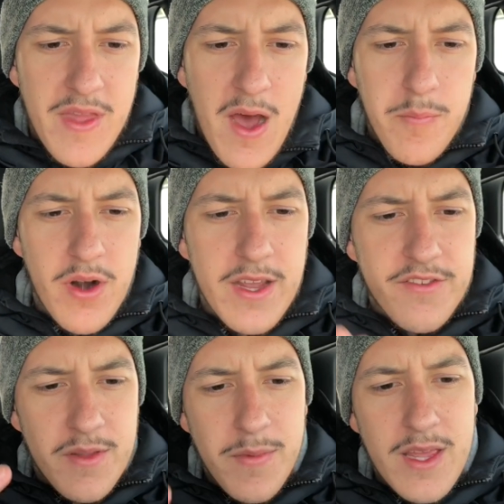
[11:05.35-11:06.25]
Now,
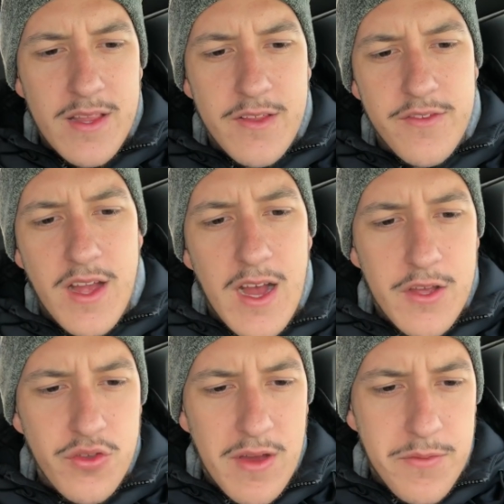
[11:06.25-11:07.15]
brakes and maintenance,
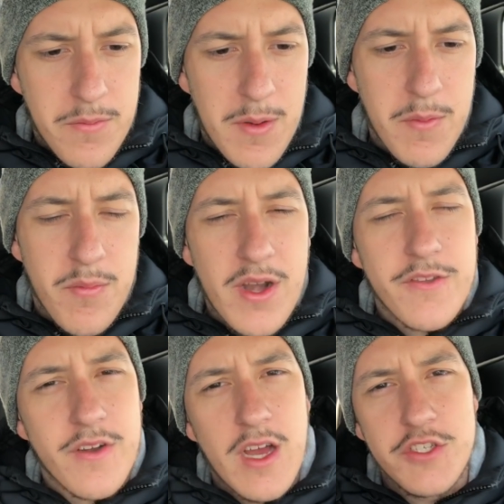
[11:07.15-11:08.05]
you have to remember
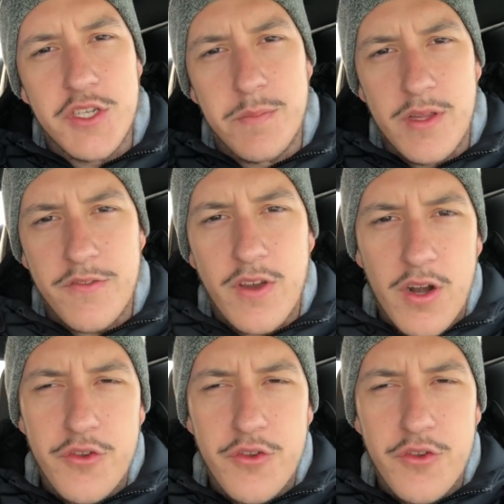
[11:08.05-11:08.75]
brakes are not cheap on this car.